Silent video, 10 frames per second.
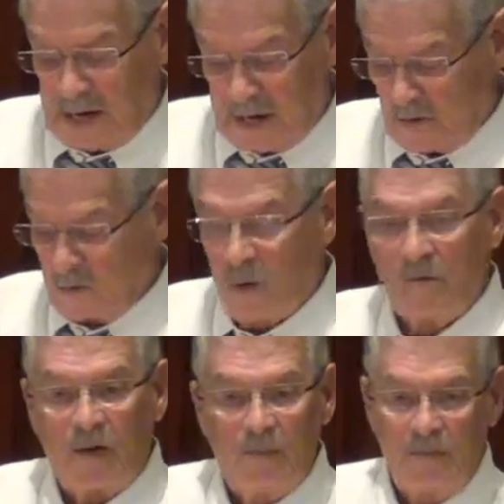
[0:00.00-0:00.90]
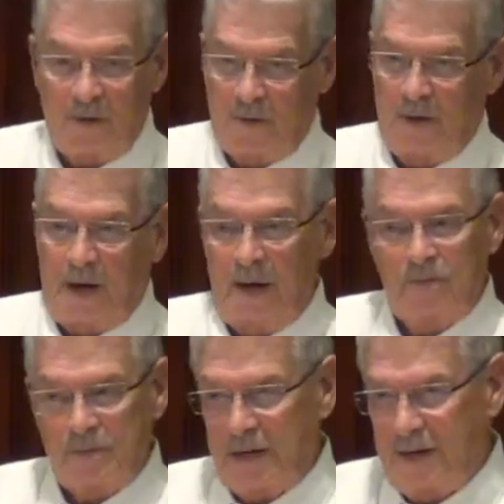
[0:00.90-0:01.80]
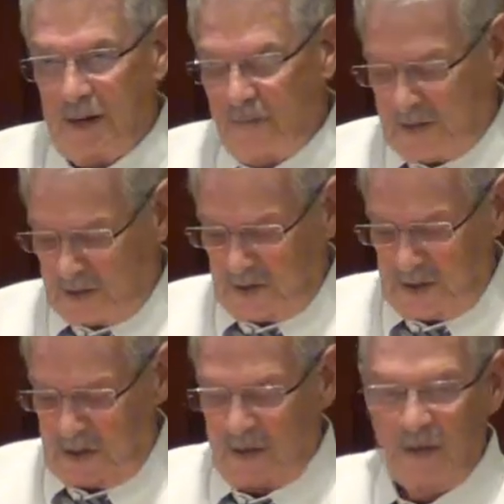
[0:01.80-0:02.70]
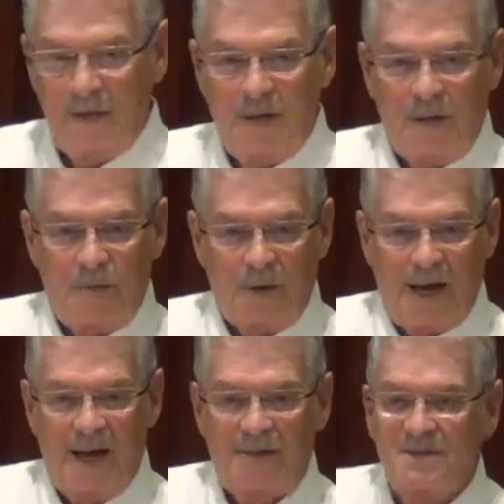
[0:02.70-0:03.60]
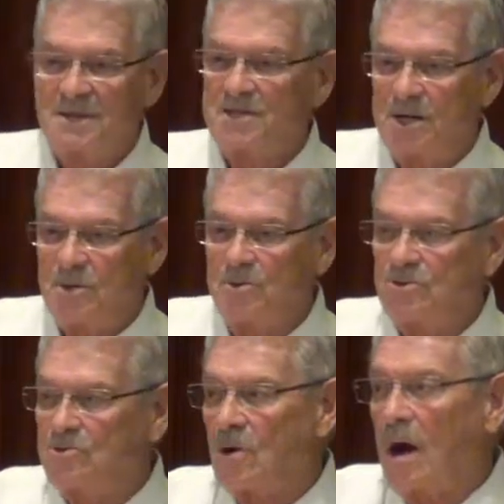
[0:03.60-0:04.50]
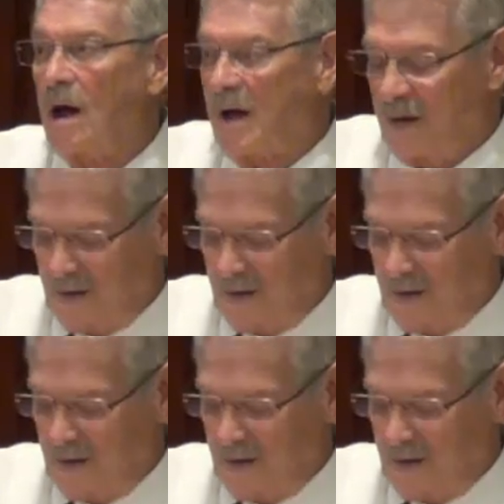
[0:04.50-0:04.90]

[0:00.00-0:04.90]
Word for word: I don't know if I'm there. I don't think I'm there yet, but I have to continue to try.